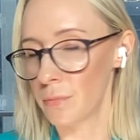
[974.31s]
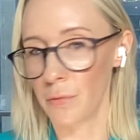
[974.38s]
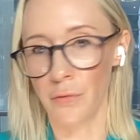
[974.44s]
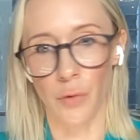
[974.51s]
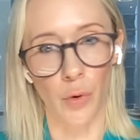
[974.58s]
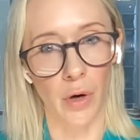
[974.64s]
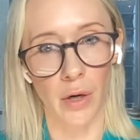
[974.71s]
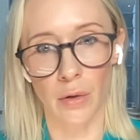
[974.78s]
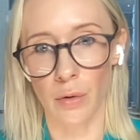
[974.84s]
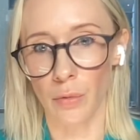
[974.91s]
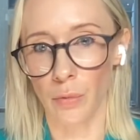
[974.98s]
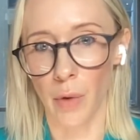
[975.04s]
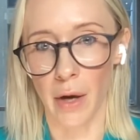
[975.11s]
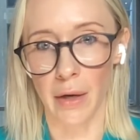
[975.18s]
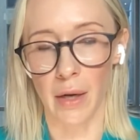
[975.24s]
Ford
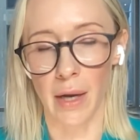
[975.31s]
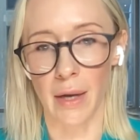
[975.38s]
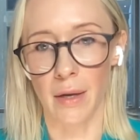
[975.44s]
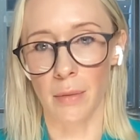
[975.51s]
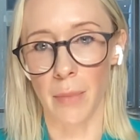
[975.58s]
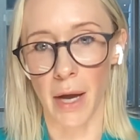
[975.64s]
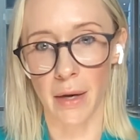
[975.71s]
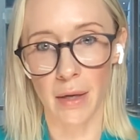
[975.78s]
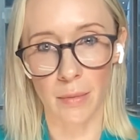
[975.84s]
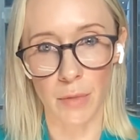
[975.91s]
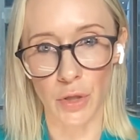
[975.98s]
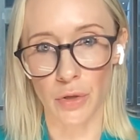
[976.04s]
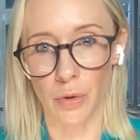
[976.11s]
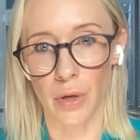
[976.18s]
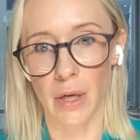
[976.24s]
won a commanding
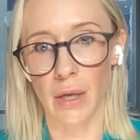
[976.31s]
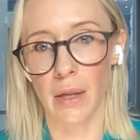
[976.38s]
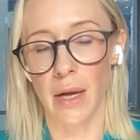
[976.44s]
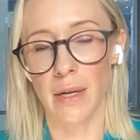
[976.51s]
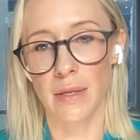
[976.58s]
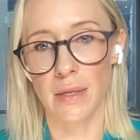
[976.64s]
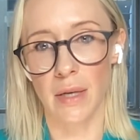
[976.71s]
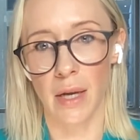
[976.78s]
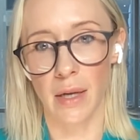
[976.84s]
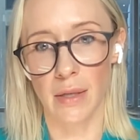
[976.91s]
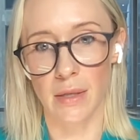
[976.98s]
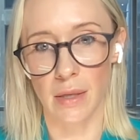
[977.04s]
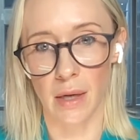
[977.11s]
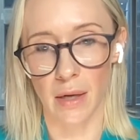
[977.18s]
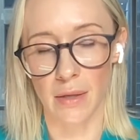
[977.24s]
majority last
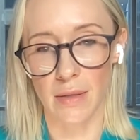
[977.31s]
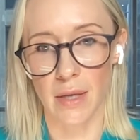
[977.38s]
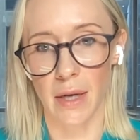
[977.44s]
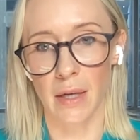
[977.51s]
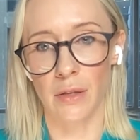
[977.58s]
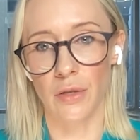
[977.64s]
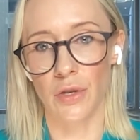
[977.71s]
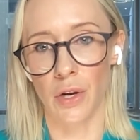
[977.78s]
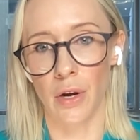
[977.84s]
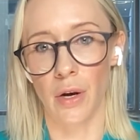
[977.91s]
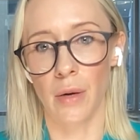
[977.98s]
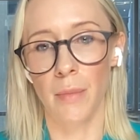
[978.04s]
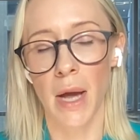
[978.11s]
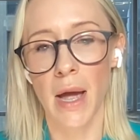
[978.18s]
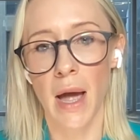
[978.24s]
night, second
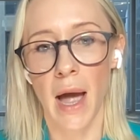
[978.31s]
term.